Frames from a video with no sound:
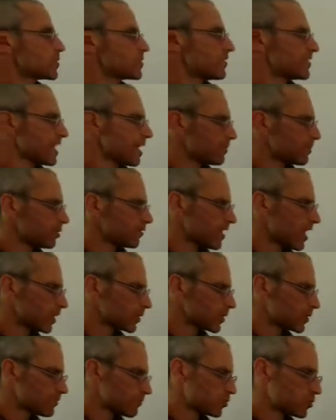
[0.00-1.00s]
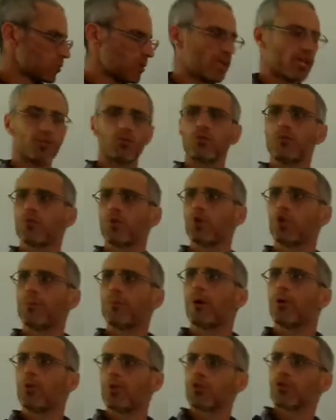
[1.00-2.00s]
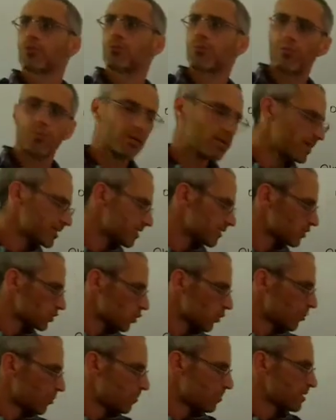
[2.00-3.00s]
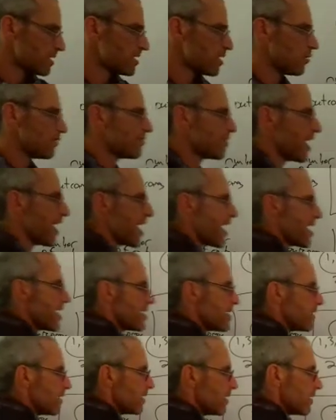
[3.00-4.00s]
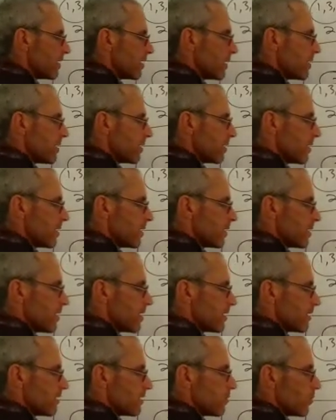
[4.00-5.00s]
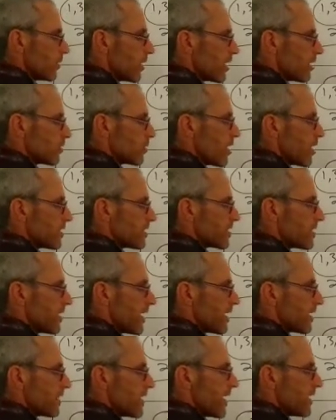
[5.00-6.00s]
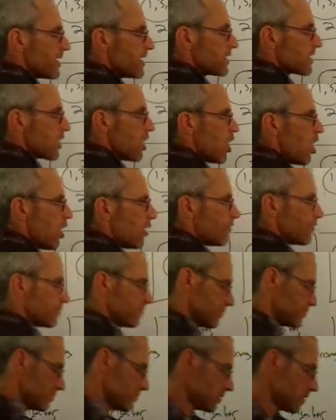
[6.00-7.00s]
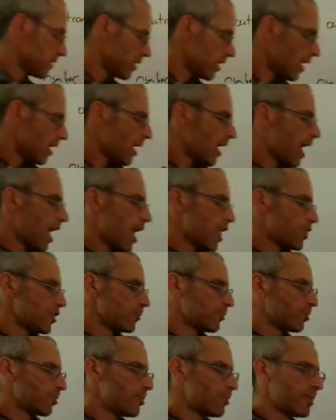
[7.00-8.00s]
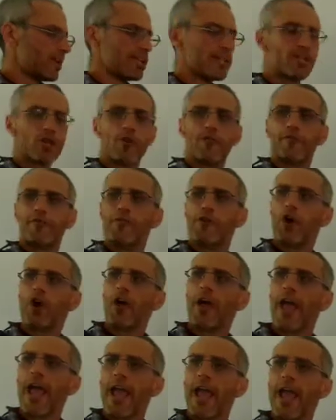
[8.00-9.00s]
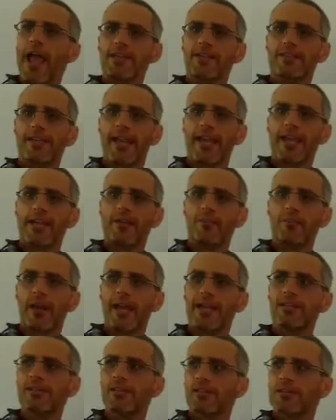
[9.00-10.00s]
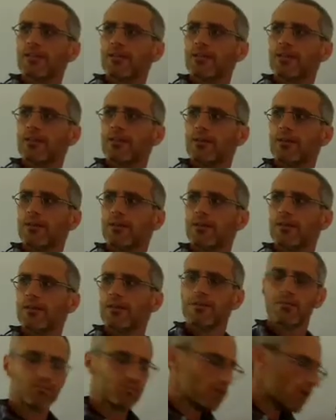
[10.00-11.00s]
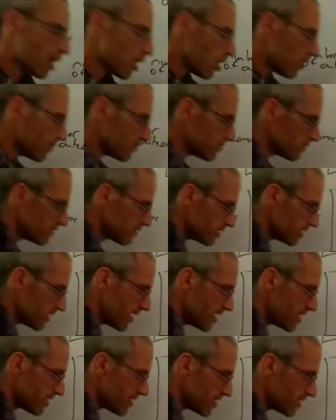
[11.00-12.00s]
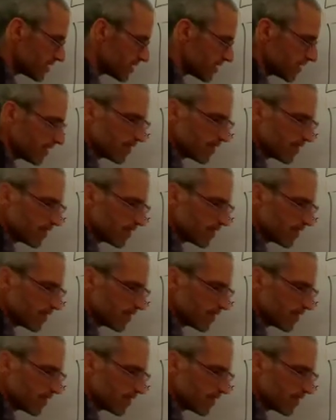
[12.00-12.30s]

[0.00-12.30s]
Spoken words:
as the number of outcomes, we can talk about what's probability. So P of A, you can write it like that, is half. And the probability of not A taking place? Half. Easy, isn't